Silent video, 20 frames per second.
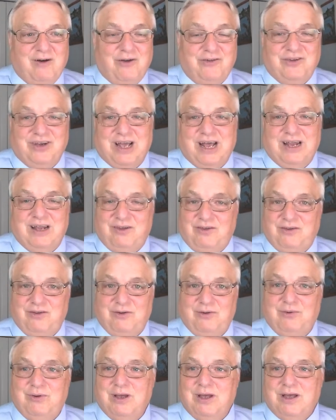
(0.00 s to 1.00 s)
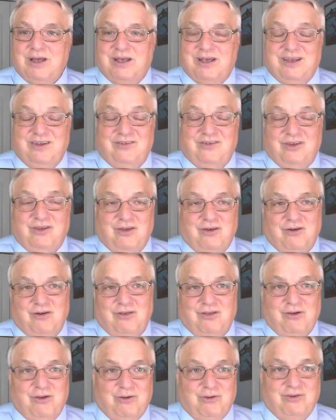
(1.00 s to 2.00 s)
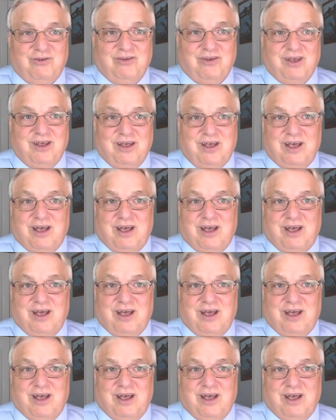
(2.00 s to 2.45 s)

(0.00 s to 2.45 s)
All you got to do is secure those